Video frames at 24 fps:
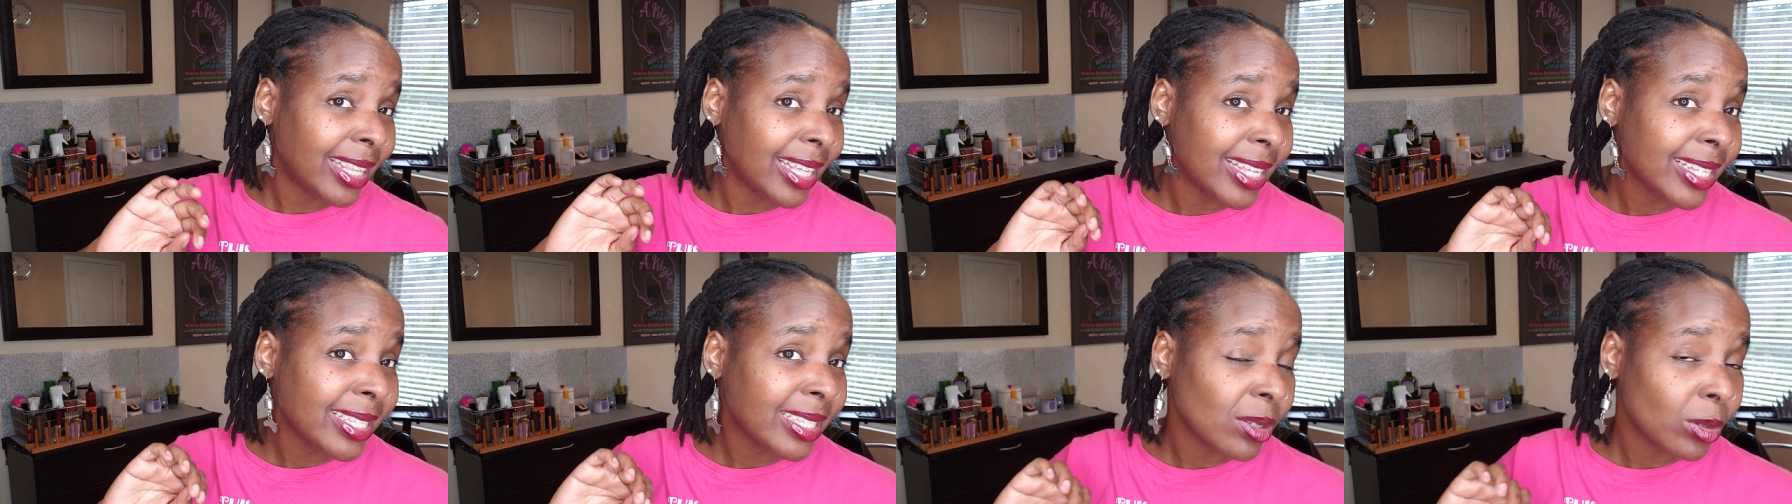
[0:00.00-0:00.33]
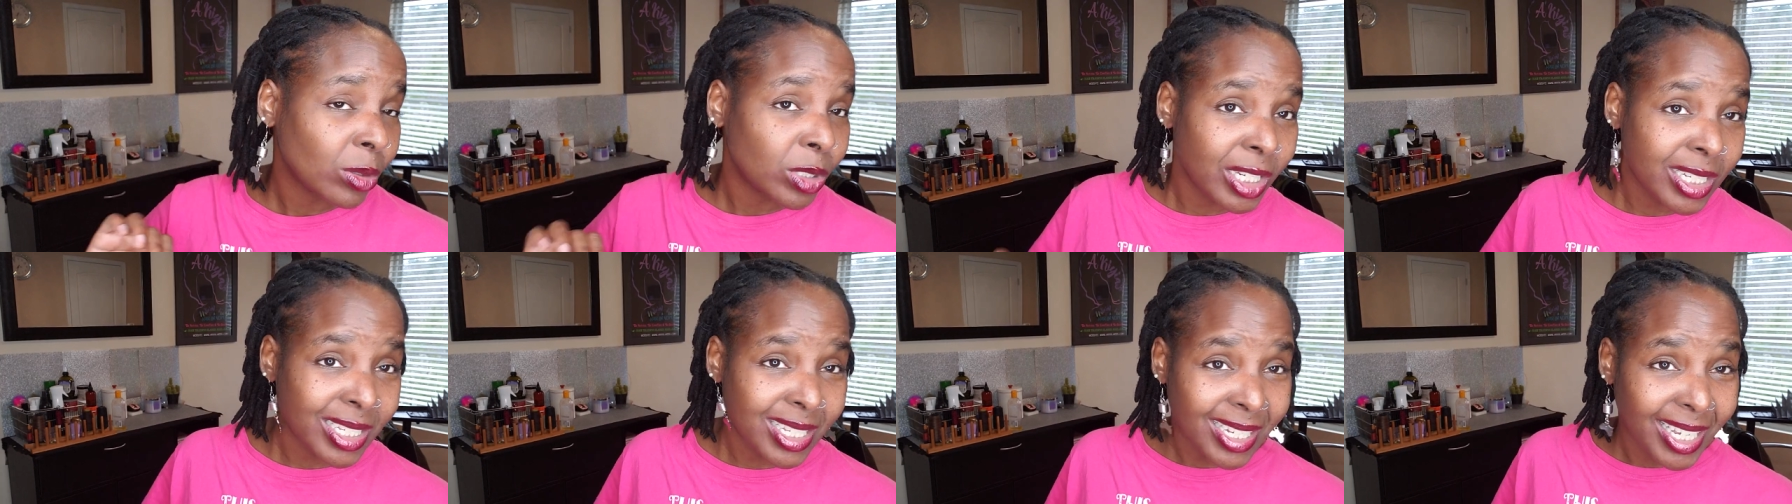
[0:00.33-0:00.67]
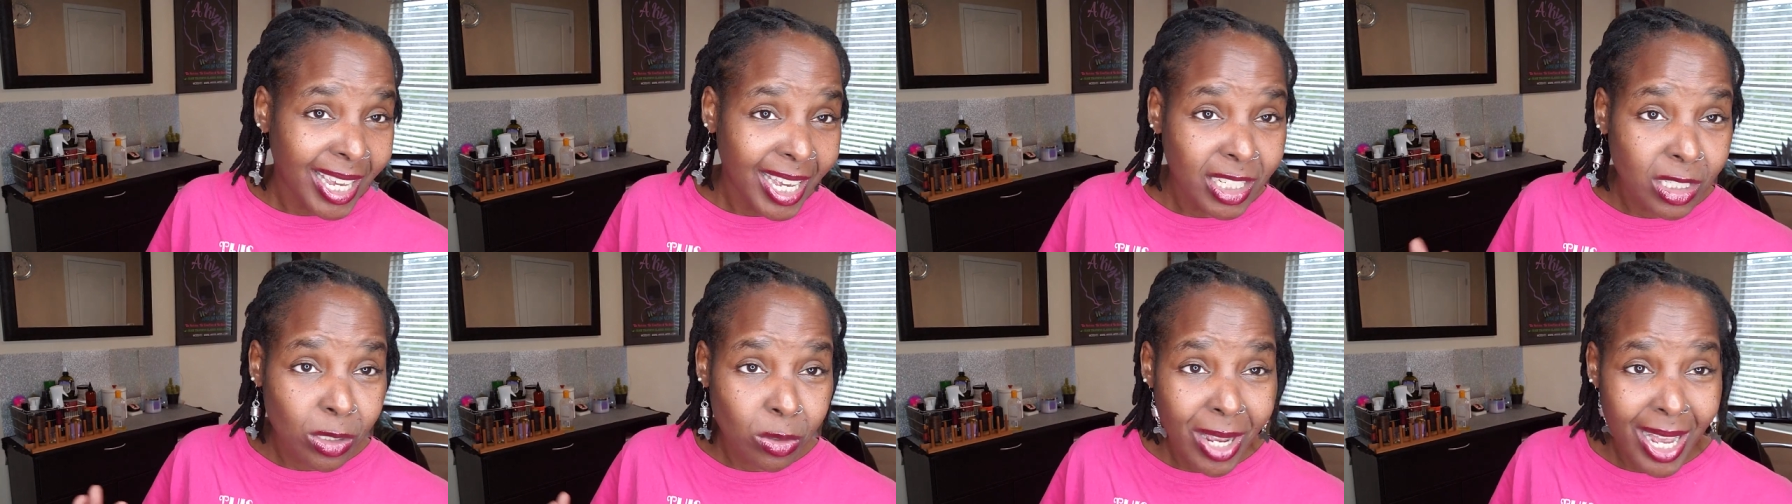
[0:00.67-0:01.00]
this. So just in
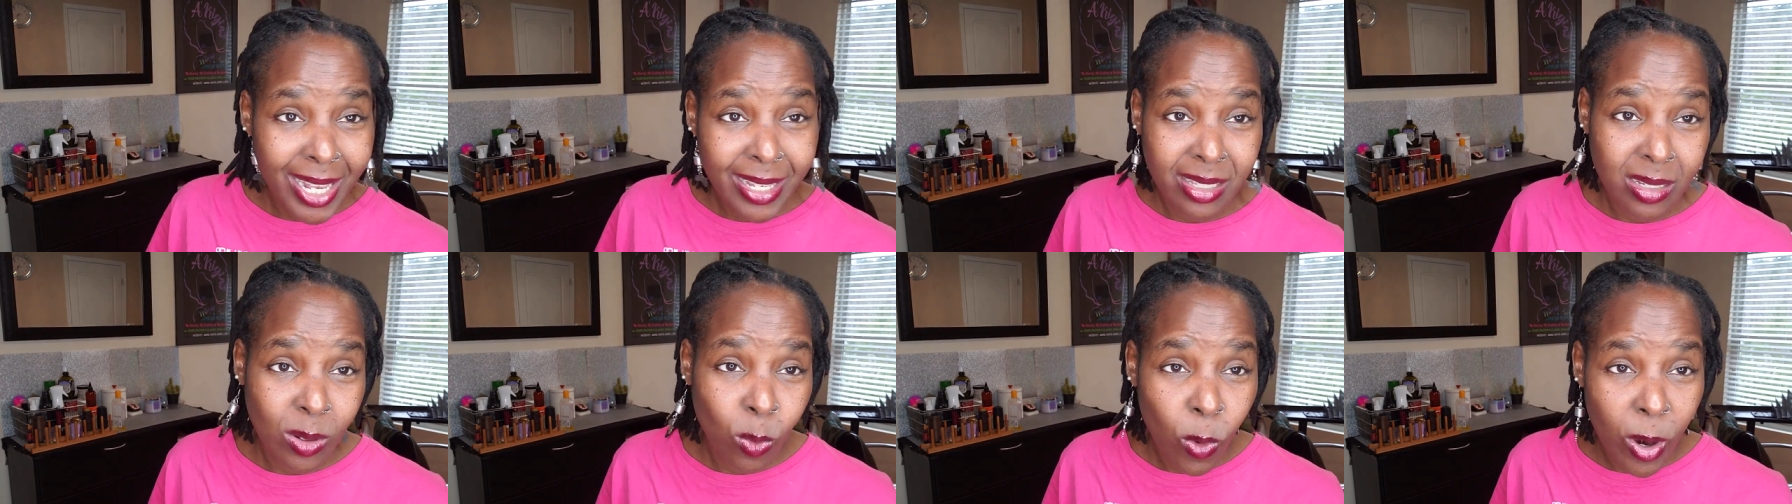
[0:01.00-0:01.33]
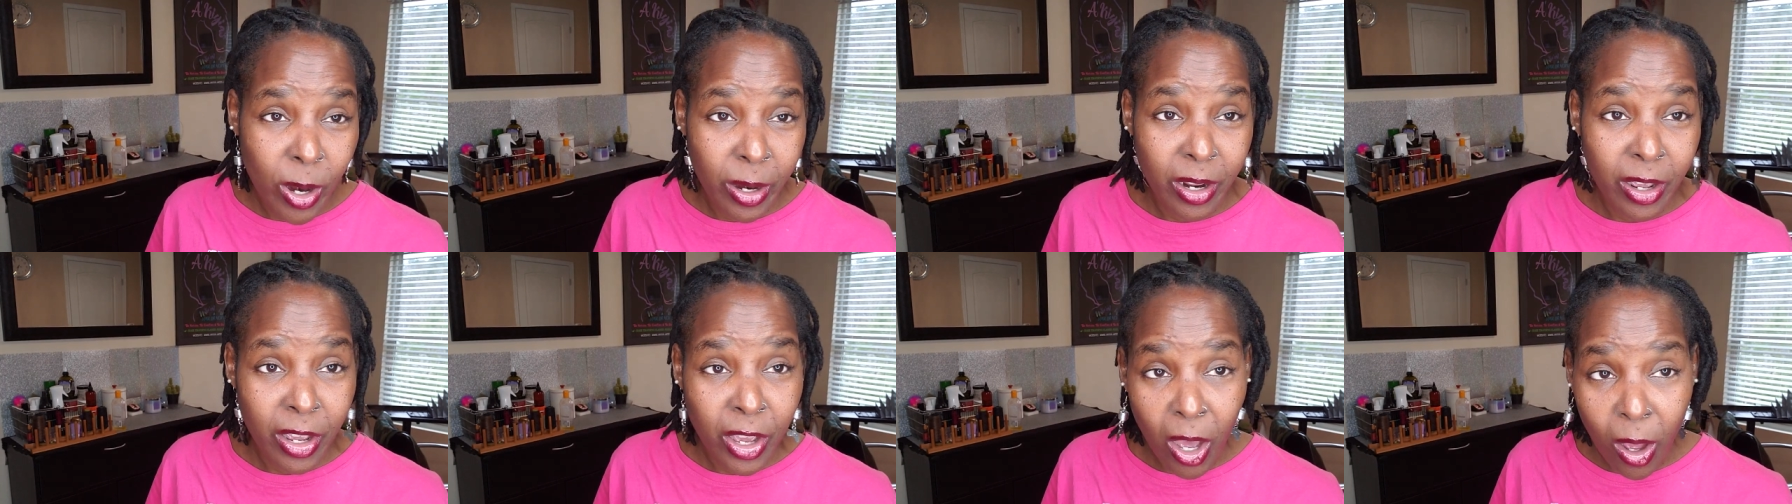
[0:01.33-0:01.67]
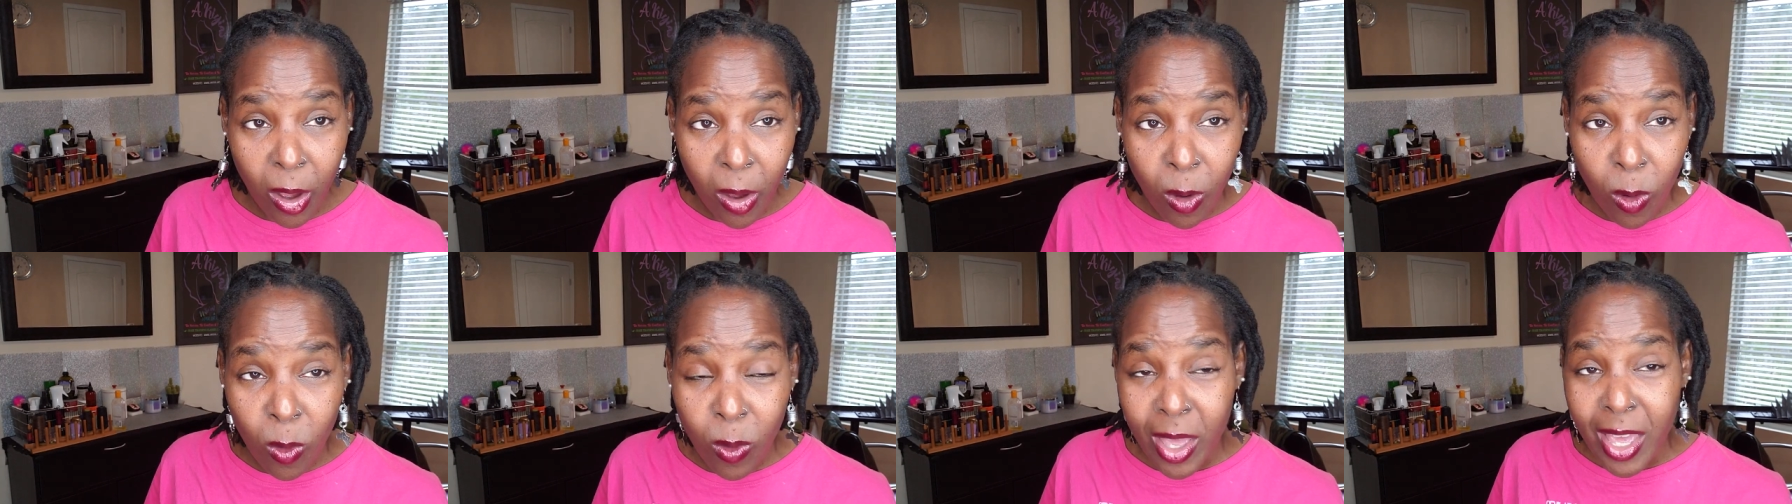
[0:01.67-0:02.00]
case you got somewhere to
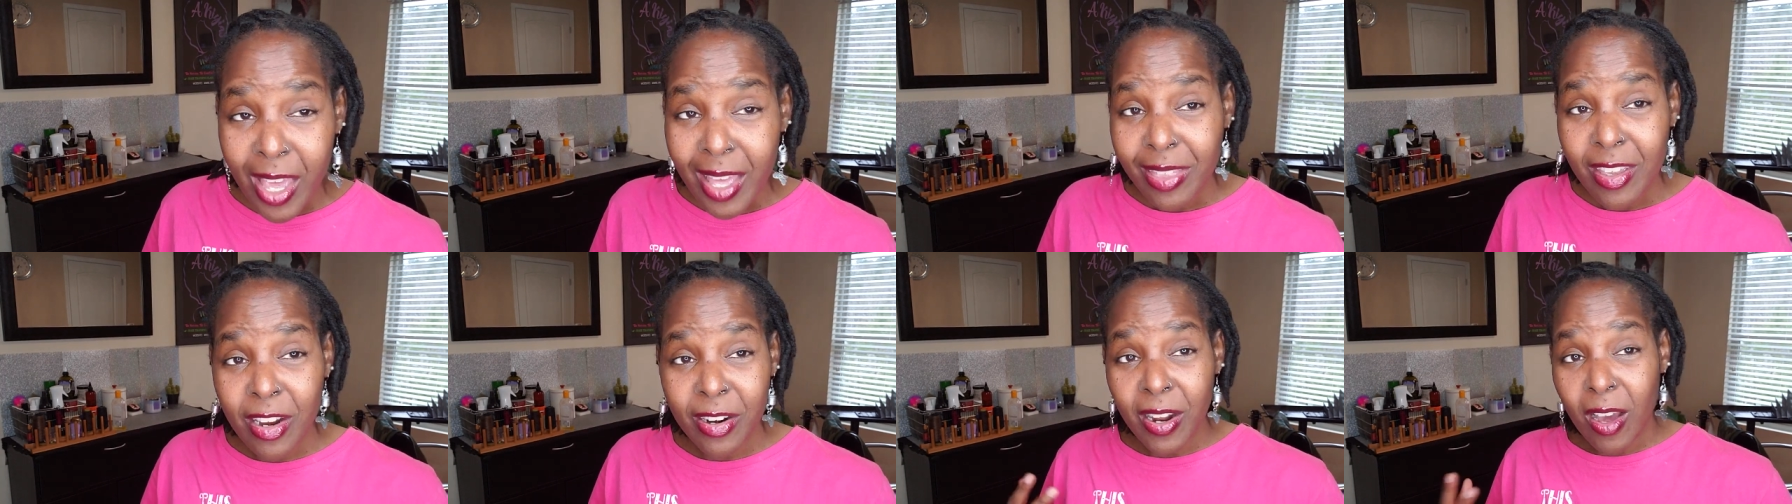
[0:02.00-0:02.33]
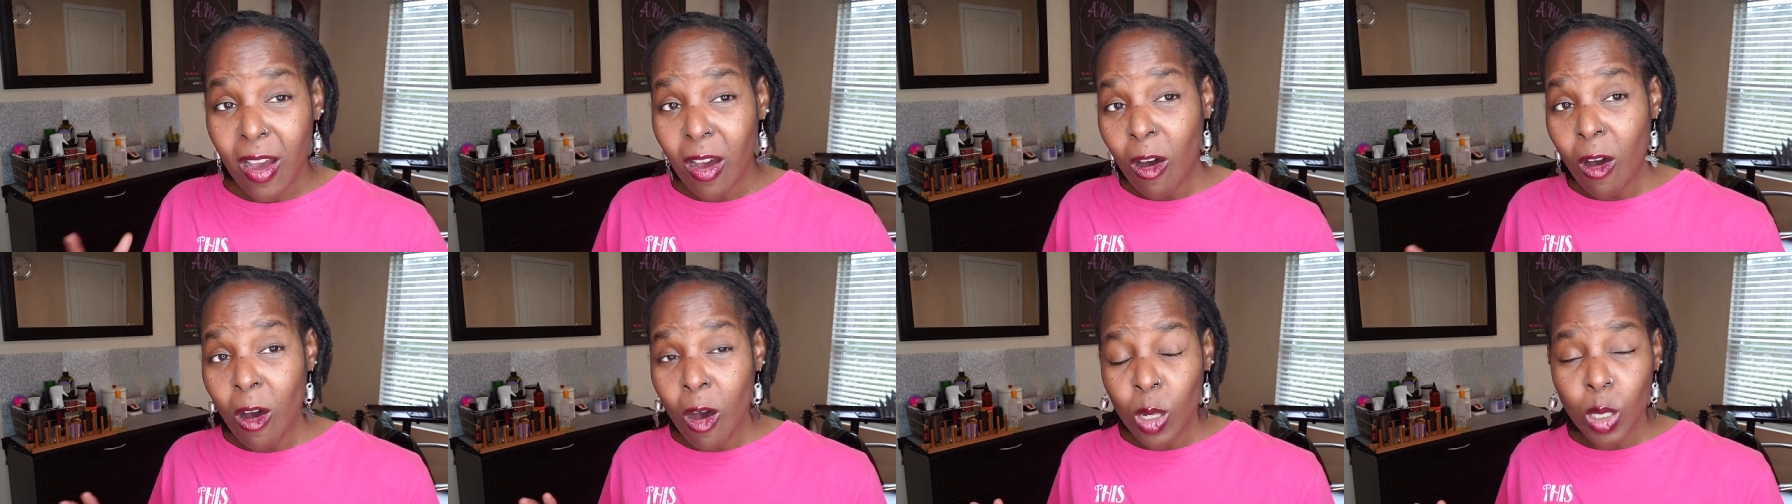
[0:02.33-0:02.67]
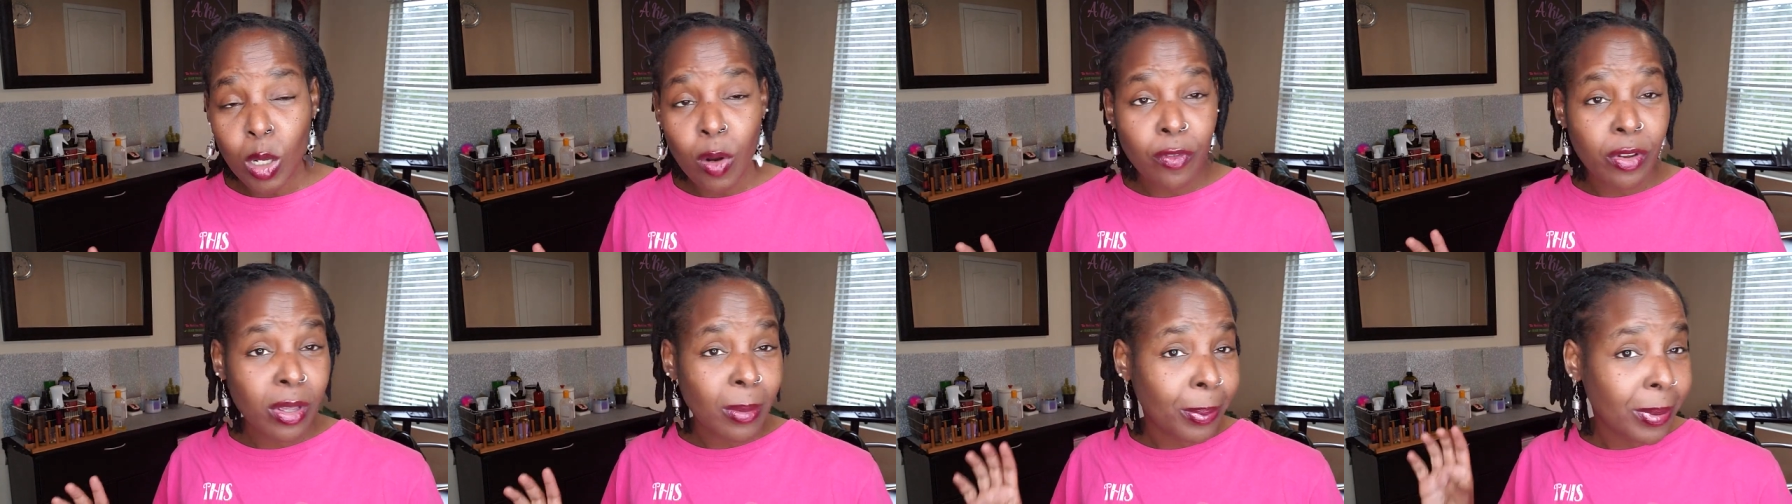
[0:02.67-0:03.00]
go, they're not all
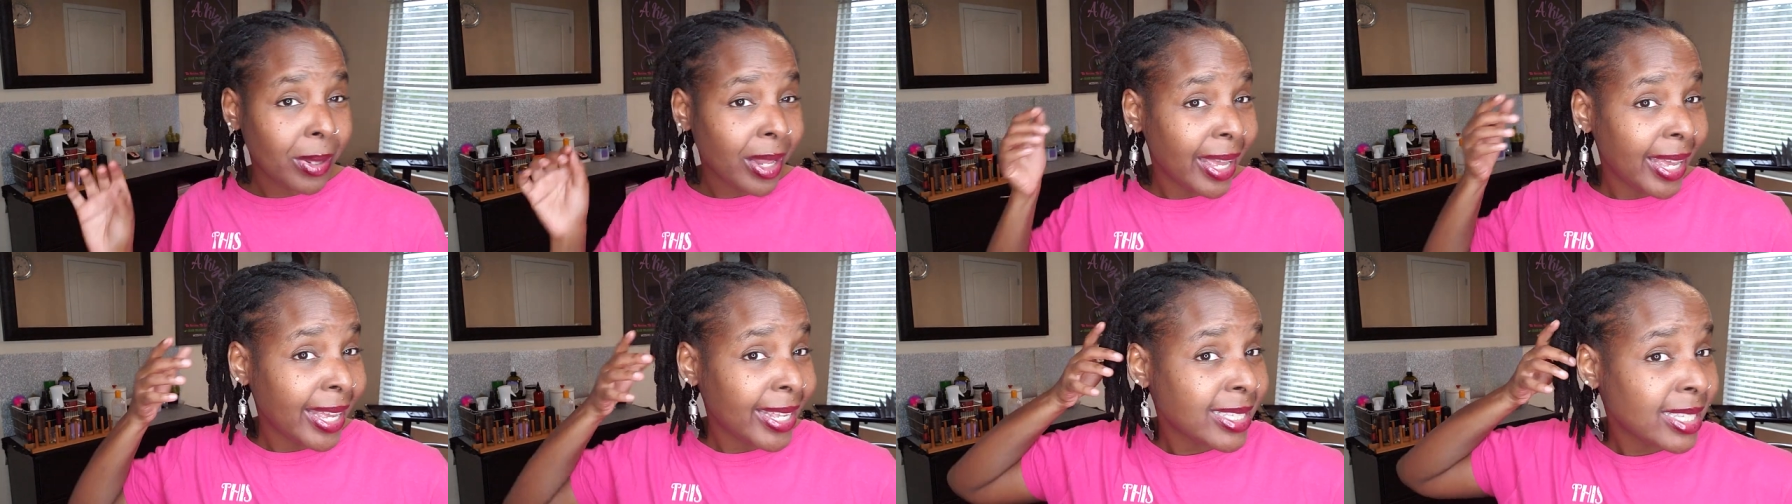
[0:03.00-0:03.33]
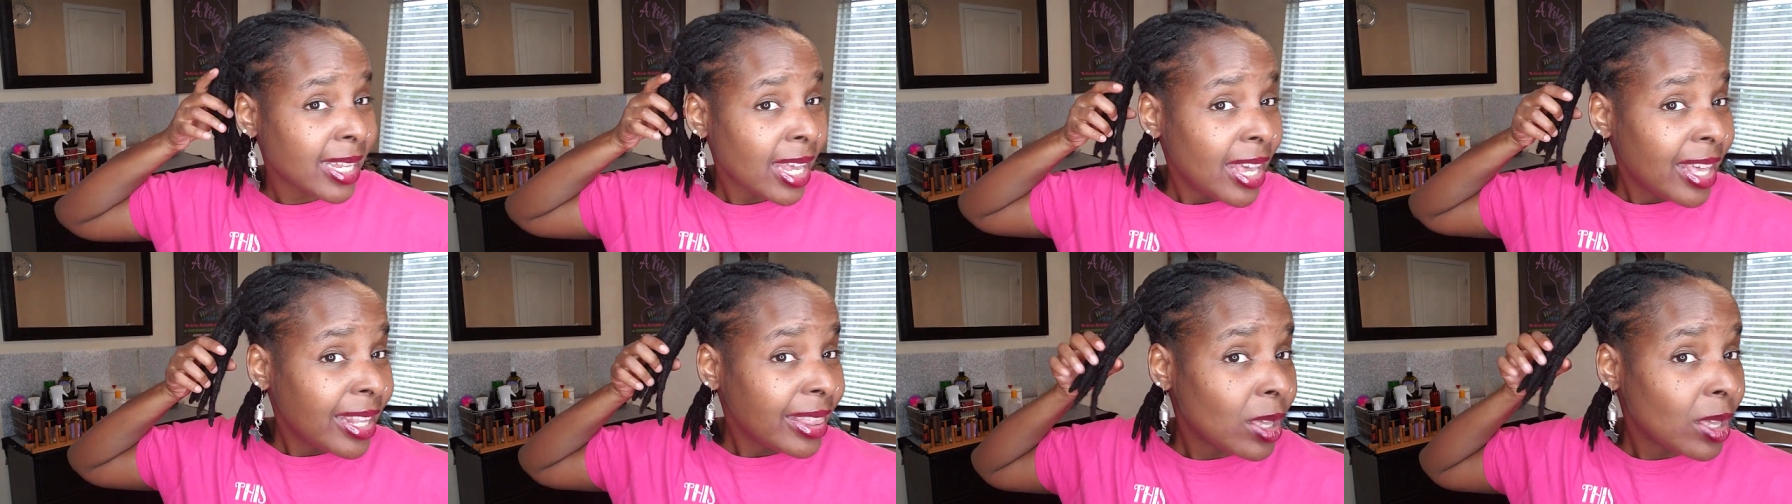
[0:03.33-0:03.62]
over your place.